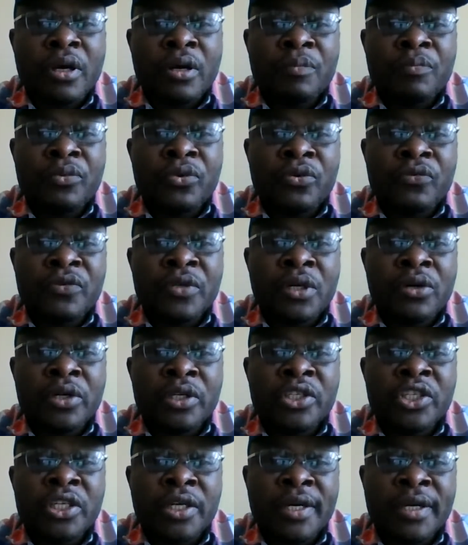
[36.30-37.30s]
approved
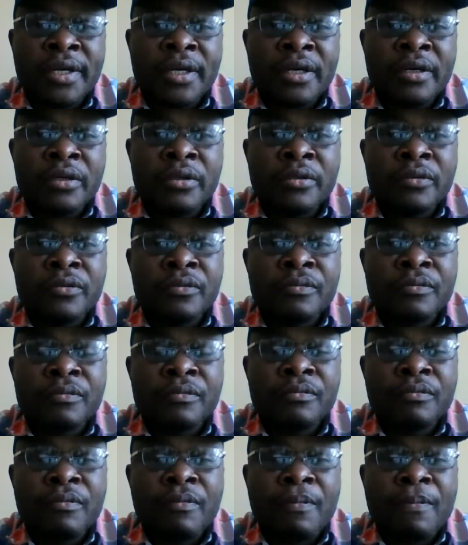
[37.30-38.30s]
our channel.
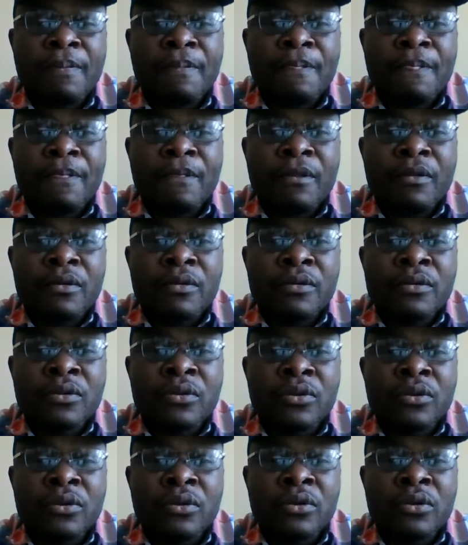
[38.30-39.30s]

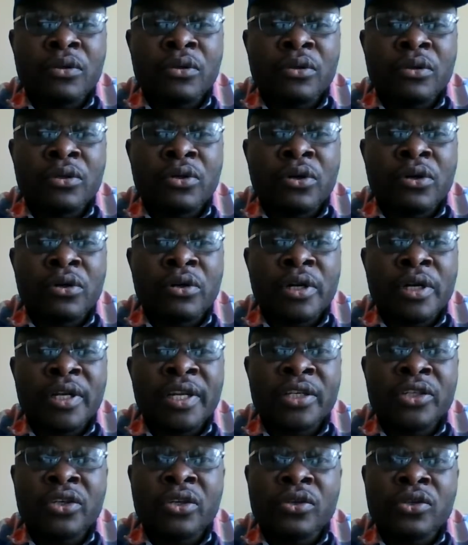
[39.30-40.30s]
So,
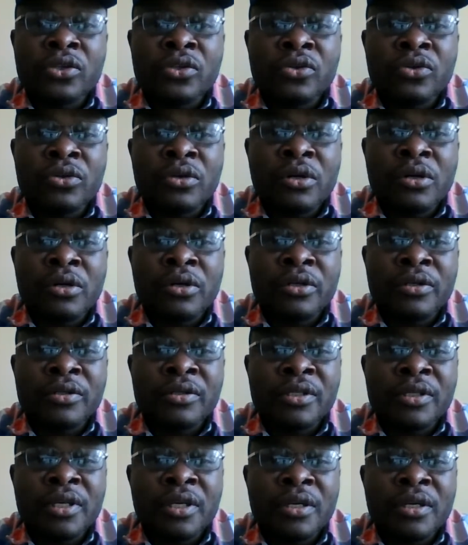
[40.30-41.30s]
congratulations to
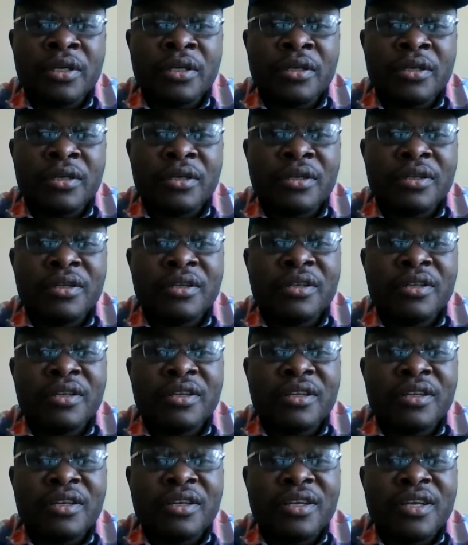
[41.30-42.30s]
us.
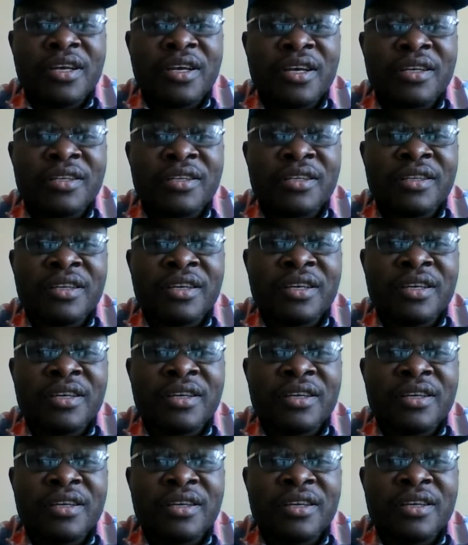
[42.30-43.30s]
And
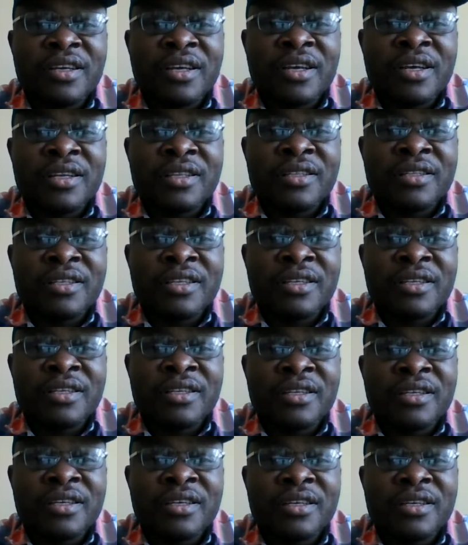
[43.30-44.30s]
I
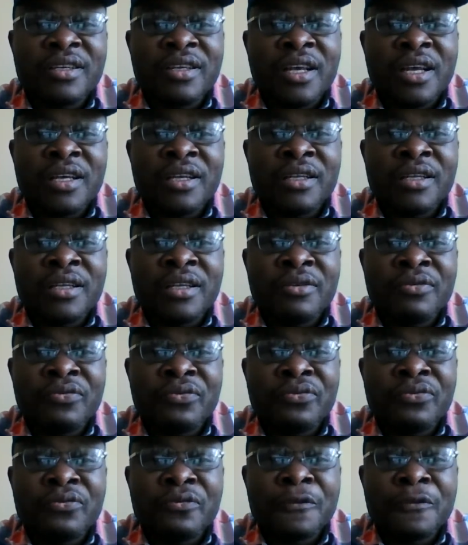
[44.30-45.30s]
think I give